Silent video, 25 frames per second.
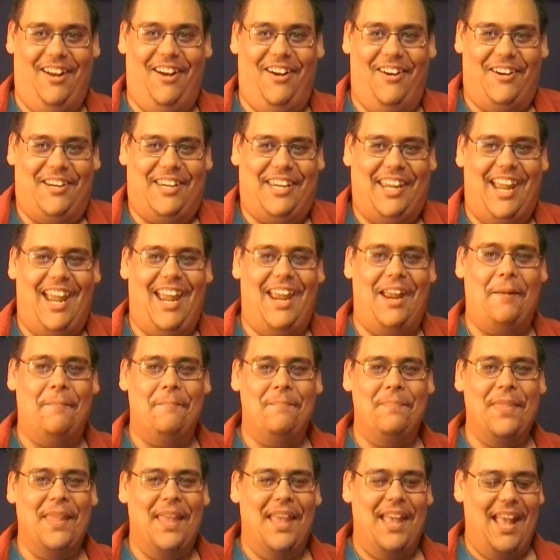Okay,
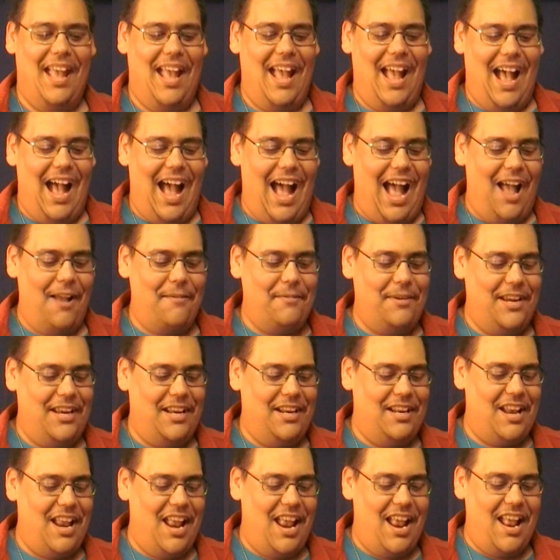I
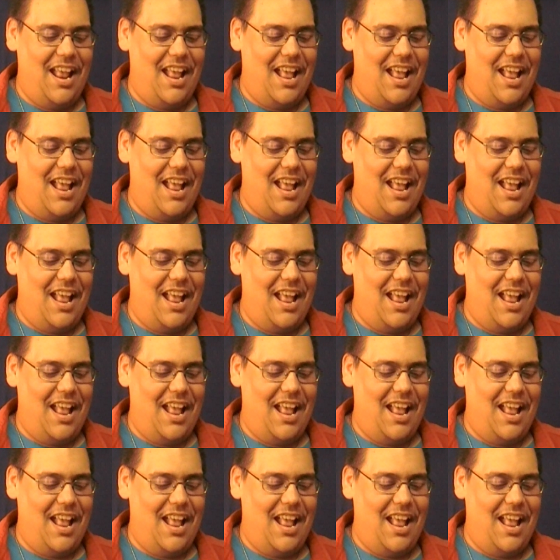mean,